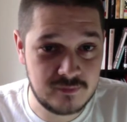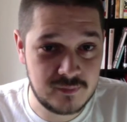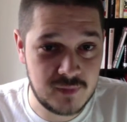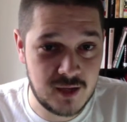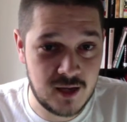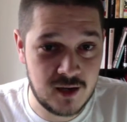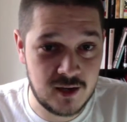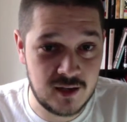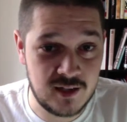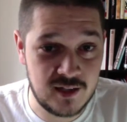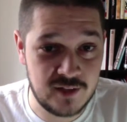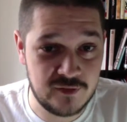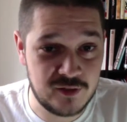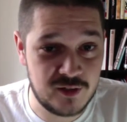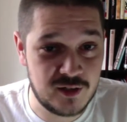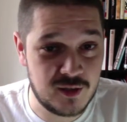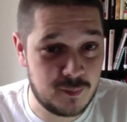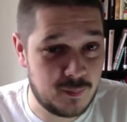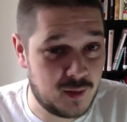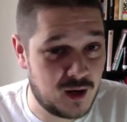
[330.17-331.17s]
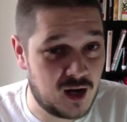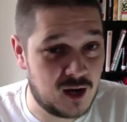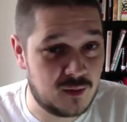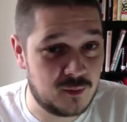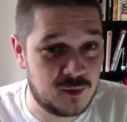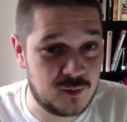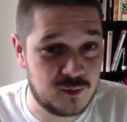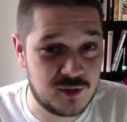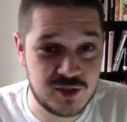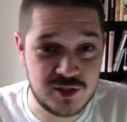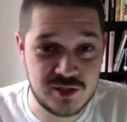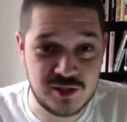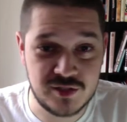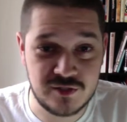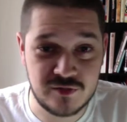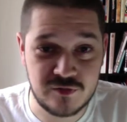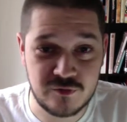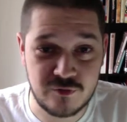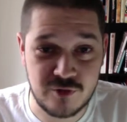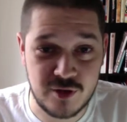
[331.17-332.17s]
I live in an apartment which is
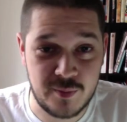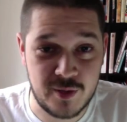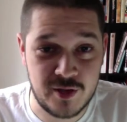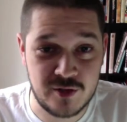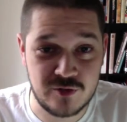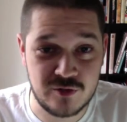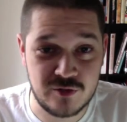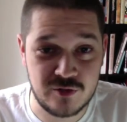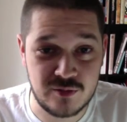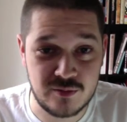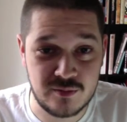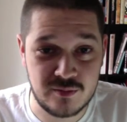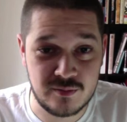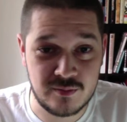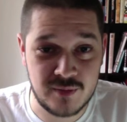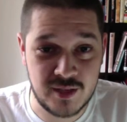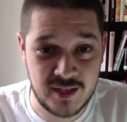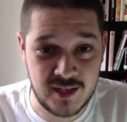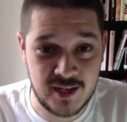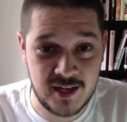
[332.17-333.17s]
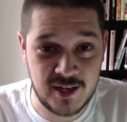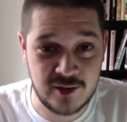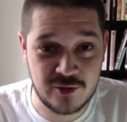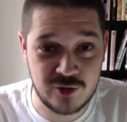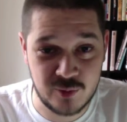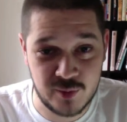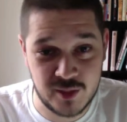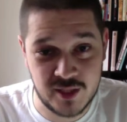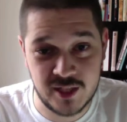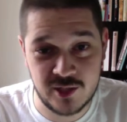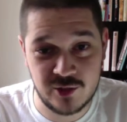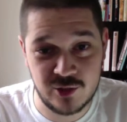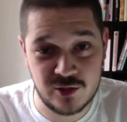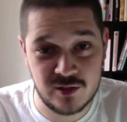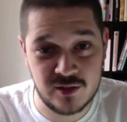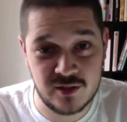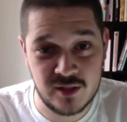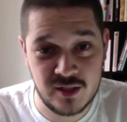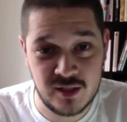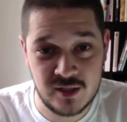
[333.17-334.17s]
3 bedroom and a lounge room and a
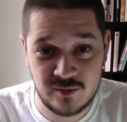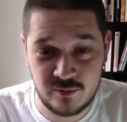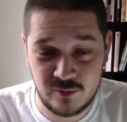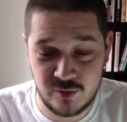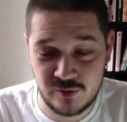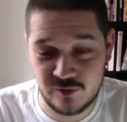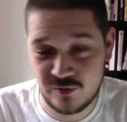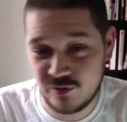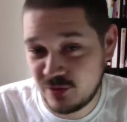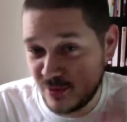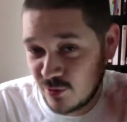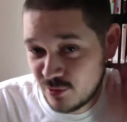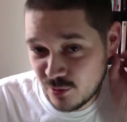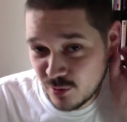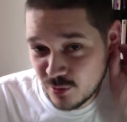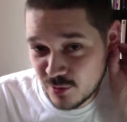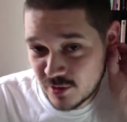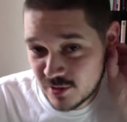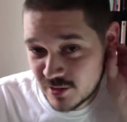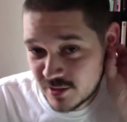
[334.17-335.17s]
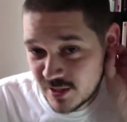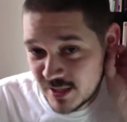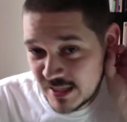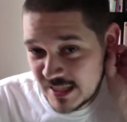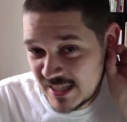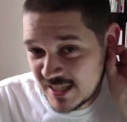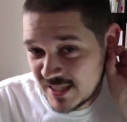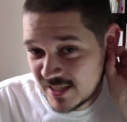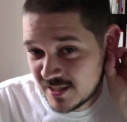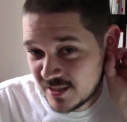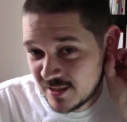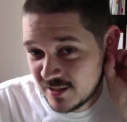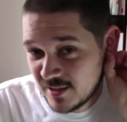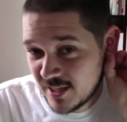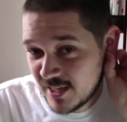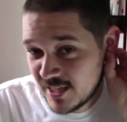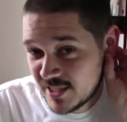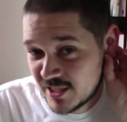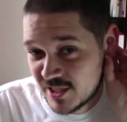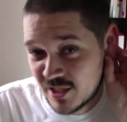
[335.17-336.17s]
kitchen with 2 toilets, so
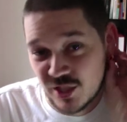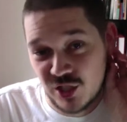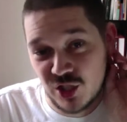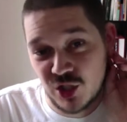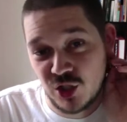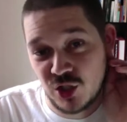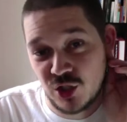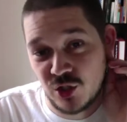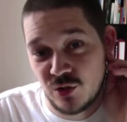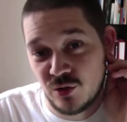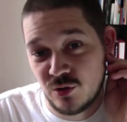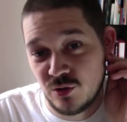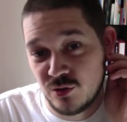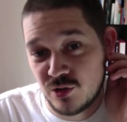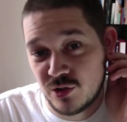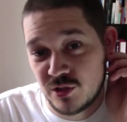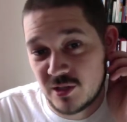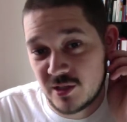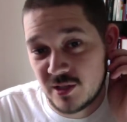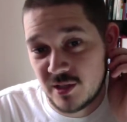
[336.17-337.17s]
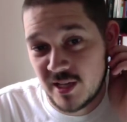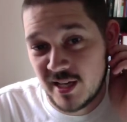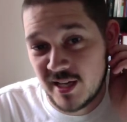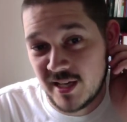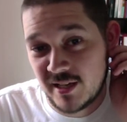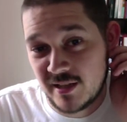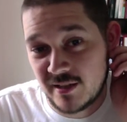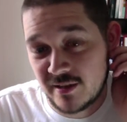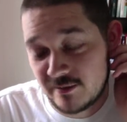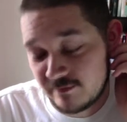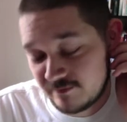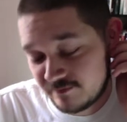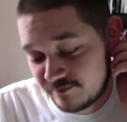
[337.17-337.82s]
it isn't huge, and